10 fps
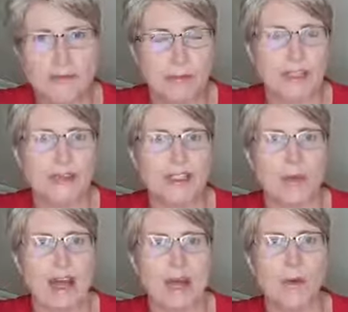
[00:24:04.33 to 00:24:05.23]
butter as
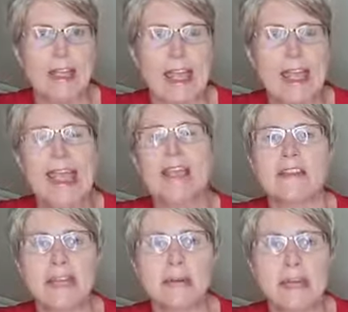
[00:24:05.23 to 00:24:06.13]
well, okay?
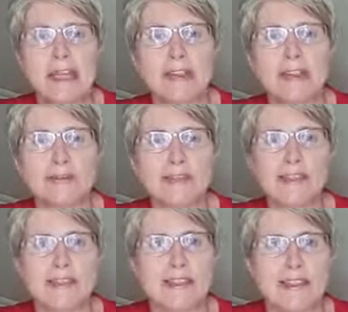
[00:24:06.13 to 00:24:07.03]
There'll be enough to
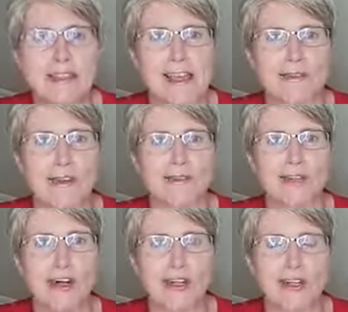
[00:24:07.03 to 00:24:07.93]
sort of stave off the
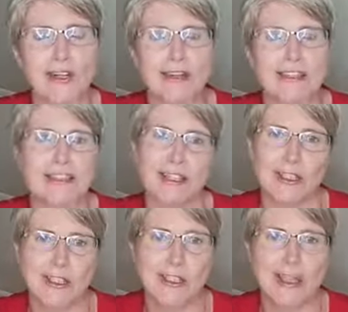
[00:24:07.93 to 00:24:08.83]
hunger until
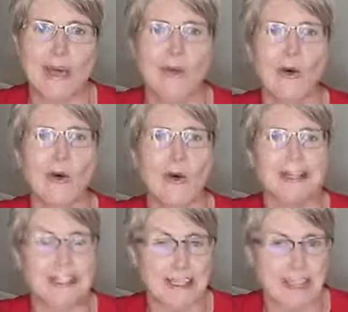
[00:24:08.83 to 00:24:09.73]
lunchtime or
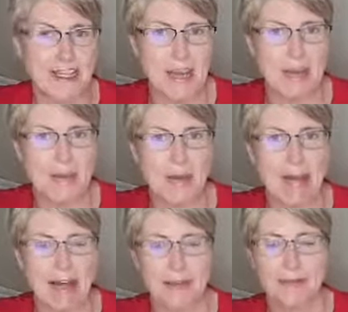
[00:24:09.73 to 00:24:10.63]
dinner time as
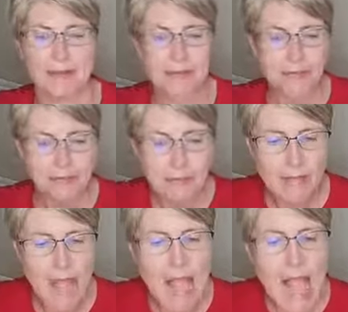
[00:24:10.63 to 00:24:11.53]
well.
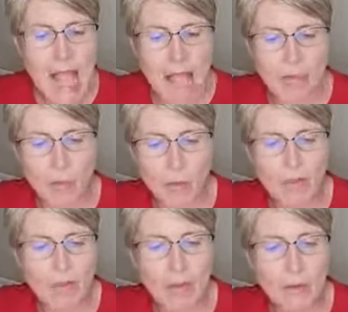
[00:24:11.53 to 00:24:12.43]
And the one
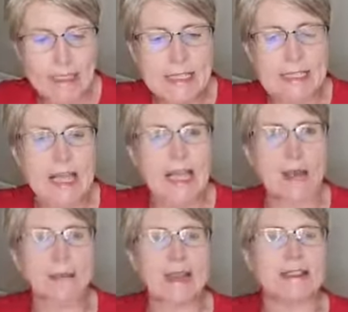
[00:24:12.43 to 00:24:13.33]
thing I will say
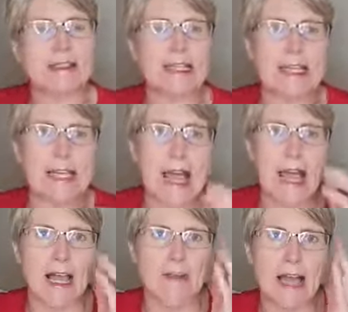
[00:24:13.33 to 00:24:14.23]
about the
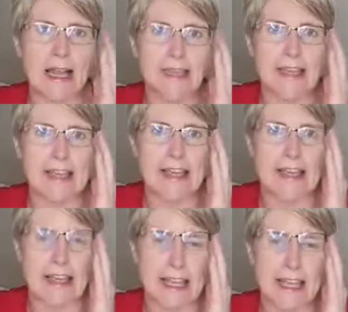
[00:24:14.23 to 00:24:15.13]
healthy
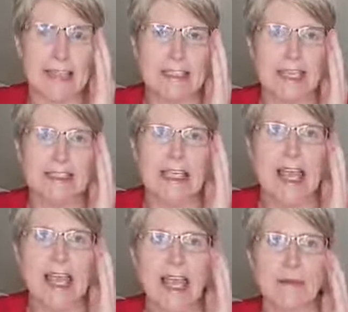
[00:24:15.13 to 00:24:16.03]
eating is that
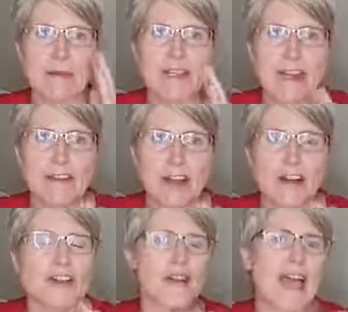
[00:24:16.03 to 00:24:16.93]
it would never, or
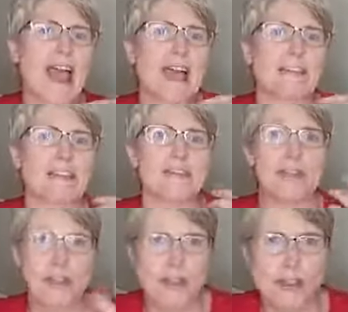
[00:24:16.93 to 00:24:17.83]
sort of healthy
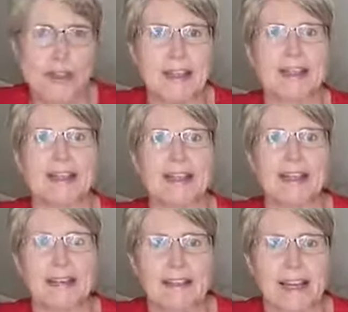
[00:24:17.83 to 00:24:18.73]
food choices and
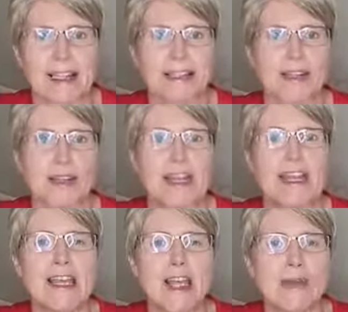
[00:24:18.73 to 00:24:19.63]
healthy snacks and all,
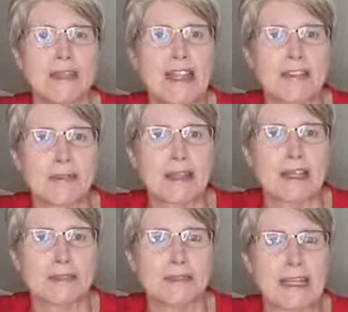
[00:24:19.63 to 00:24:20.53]
it would never be
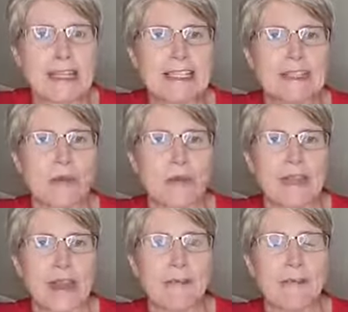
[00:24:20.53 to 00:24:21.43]
complete
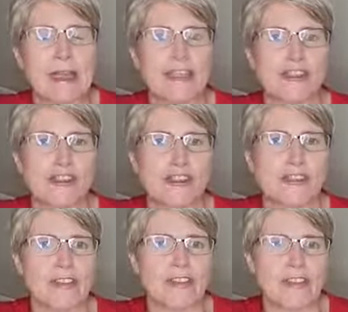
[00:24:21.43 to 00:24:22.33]
without making sure
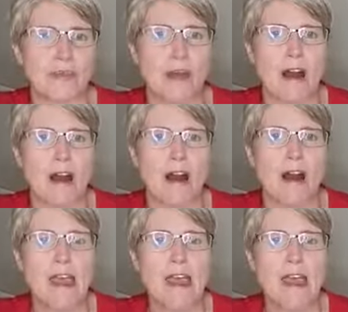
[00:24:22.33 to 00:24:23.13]
that you are